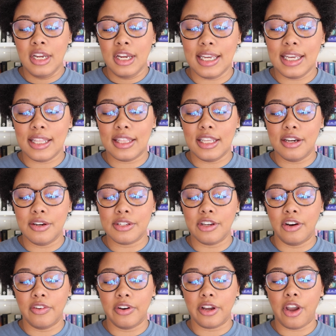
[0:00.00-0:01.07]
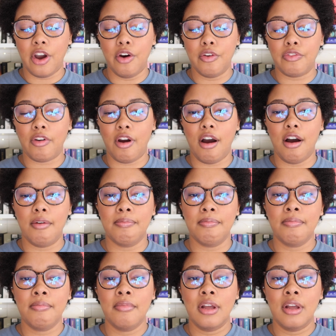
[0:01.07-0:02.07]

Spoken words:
Seeing Theo Silva go from,